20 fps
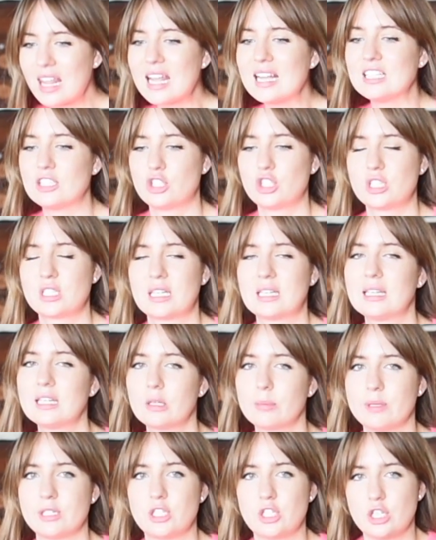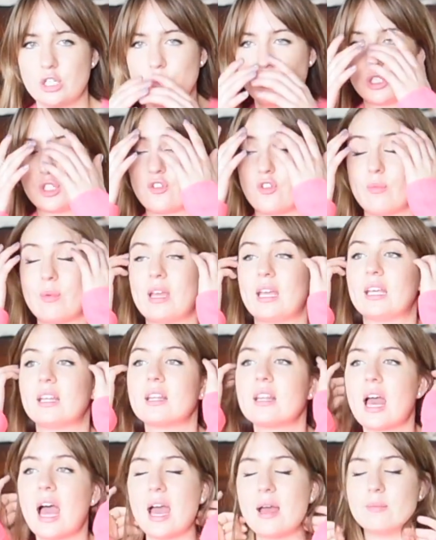It's just a little bit too much for
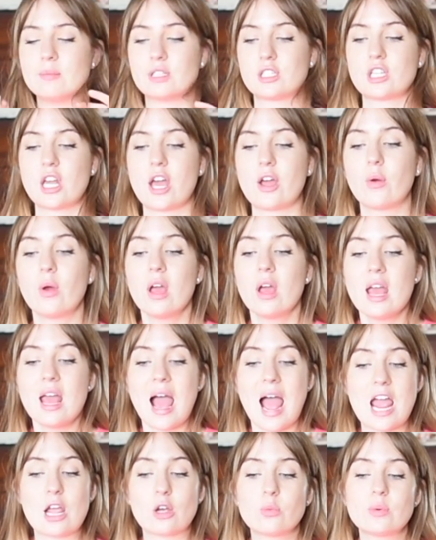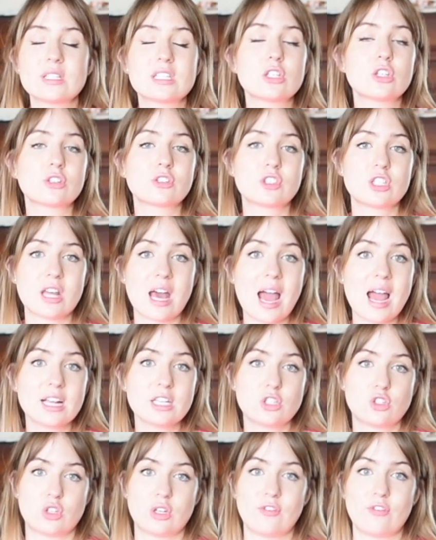me. So I always look to the high
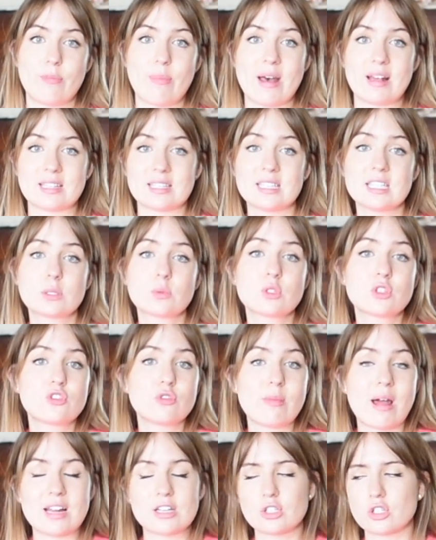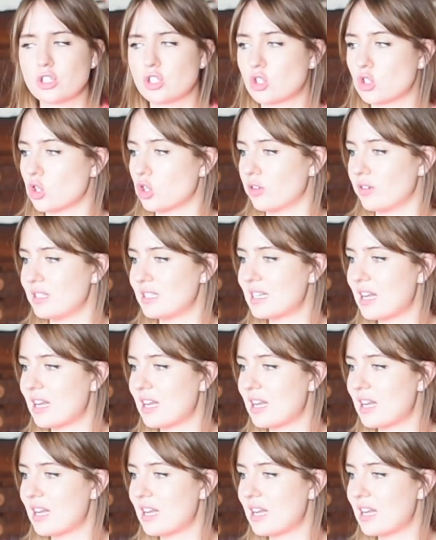street for belts, and this one's from Under the Stories.